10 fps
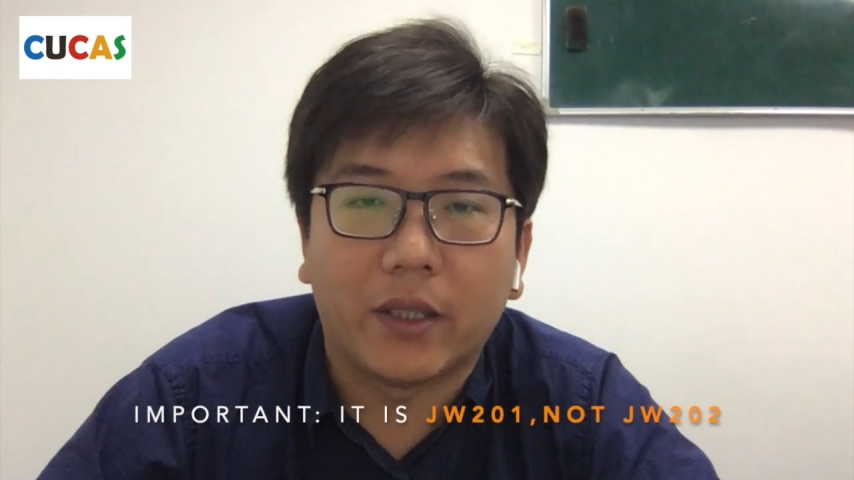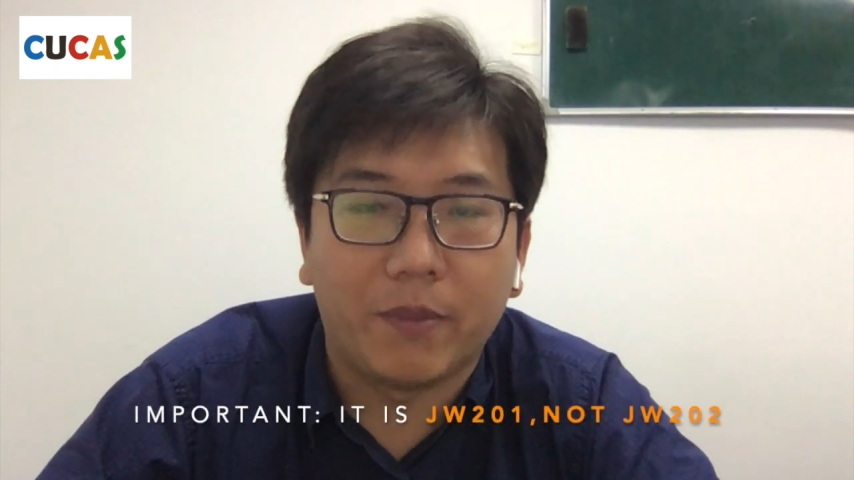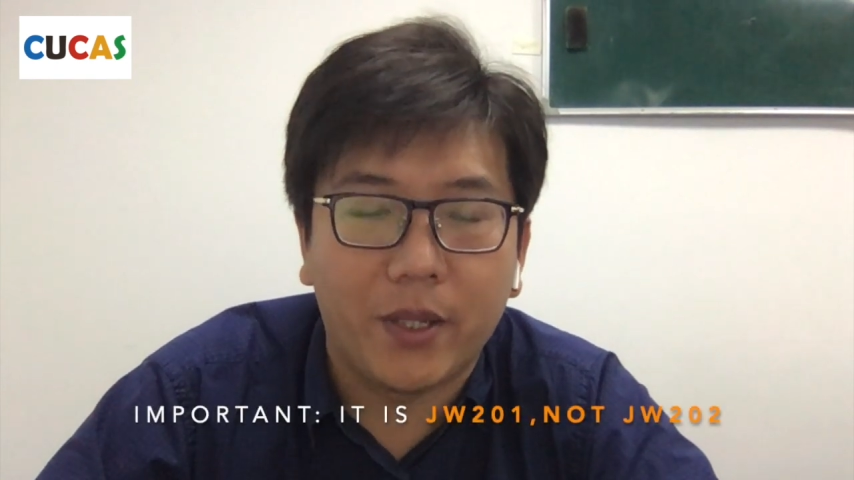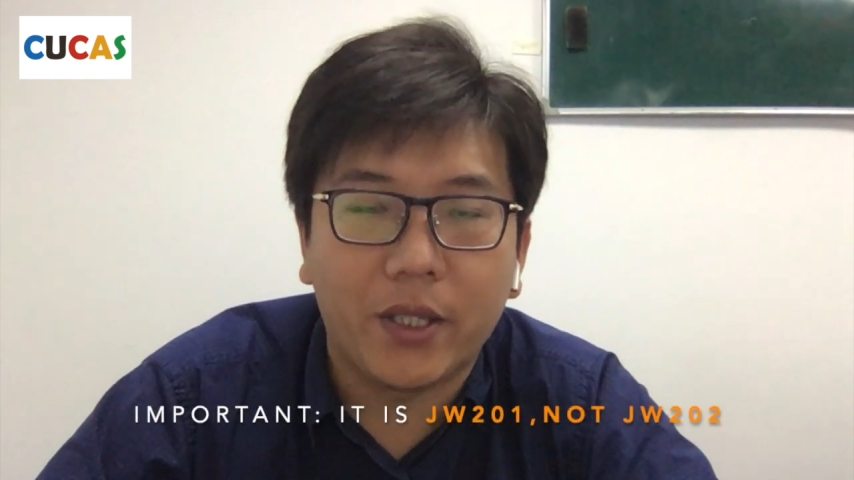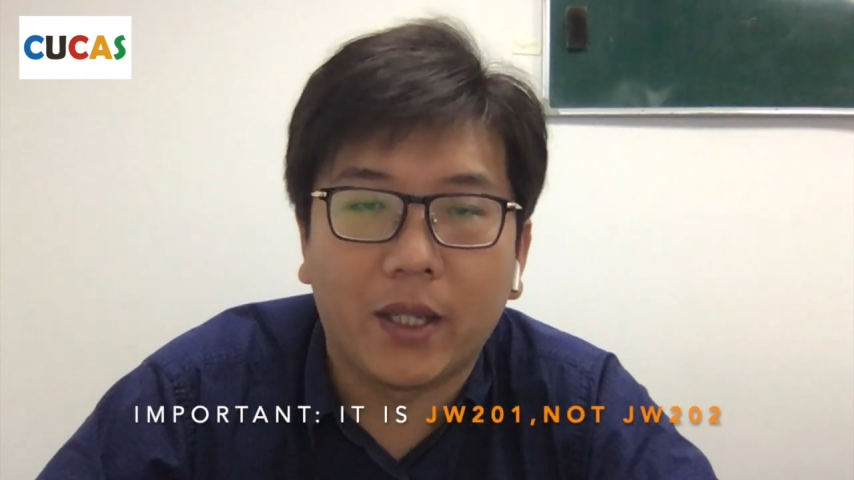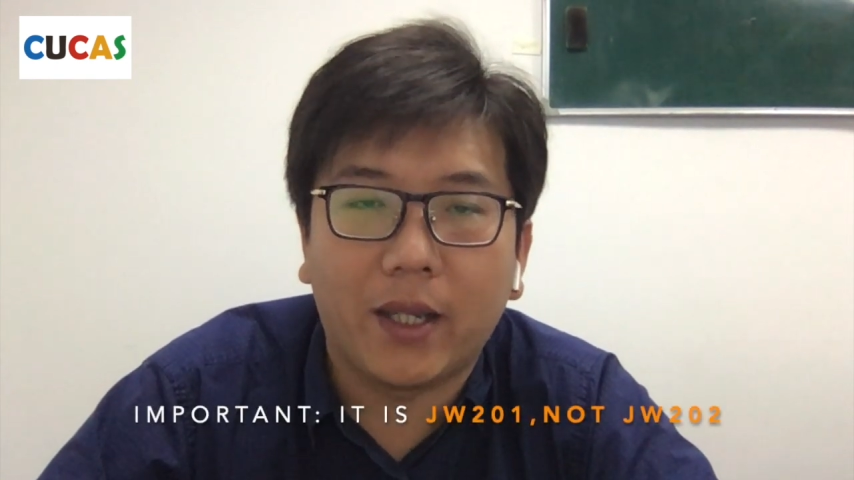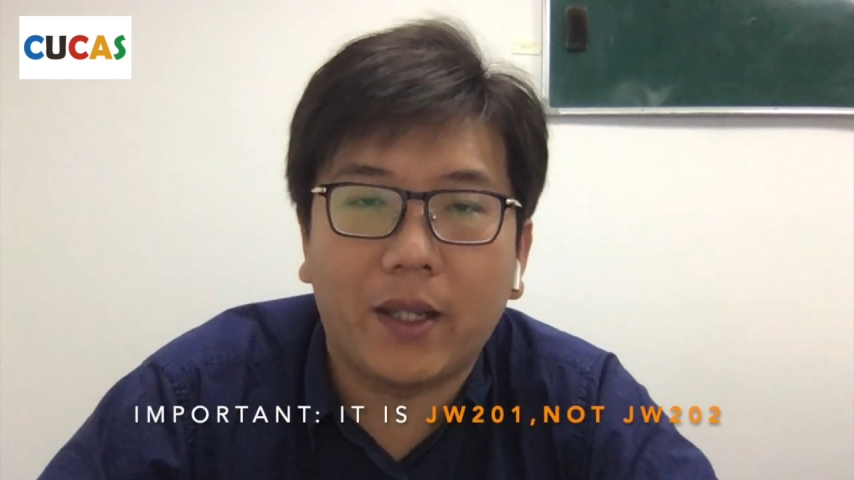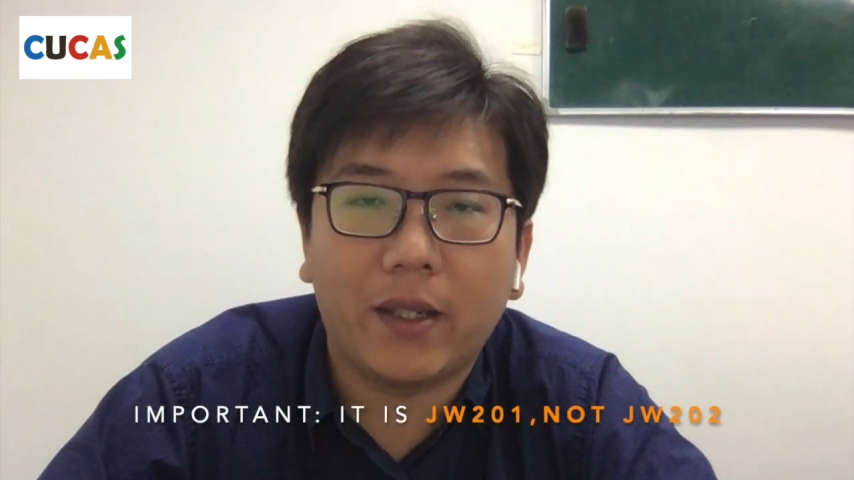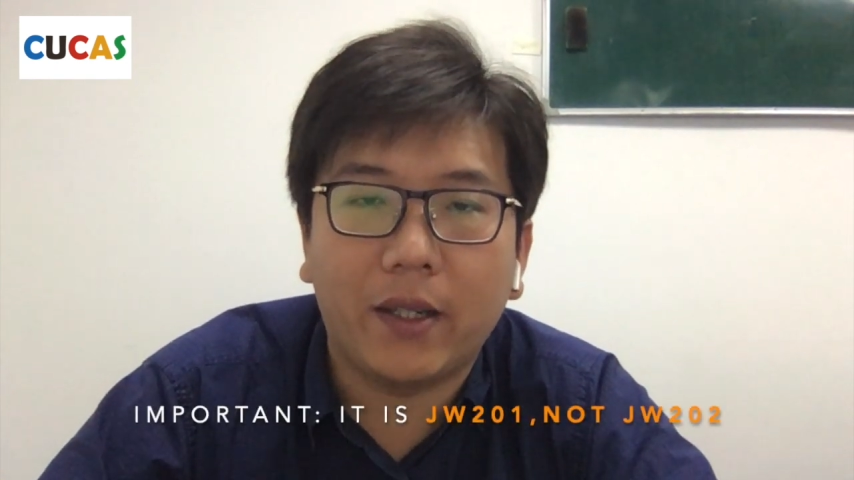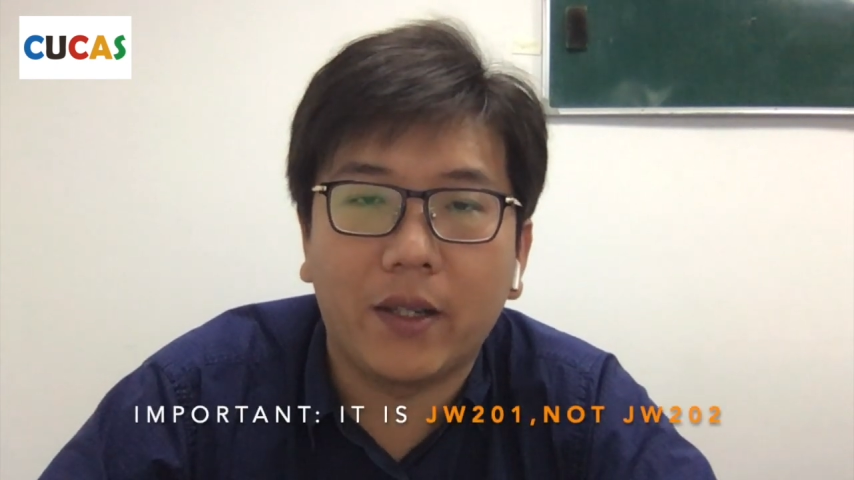admission
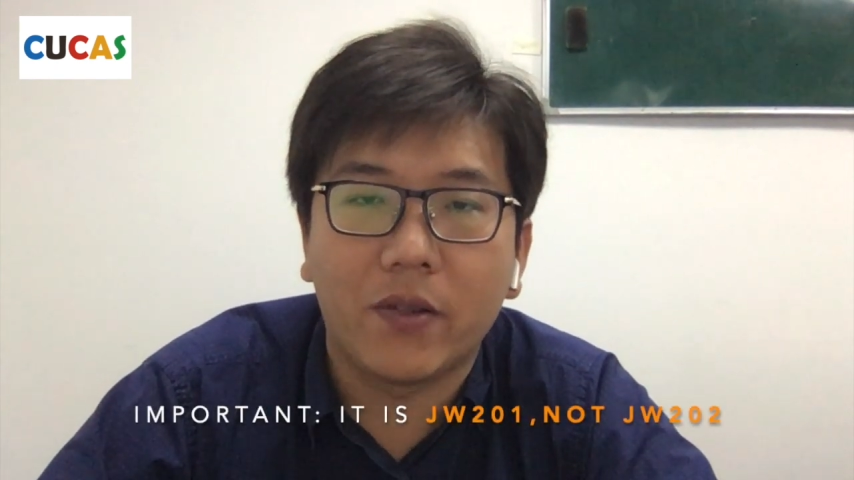letter and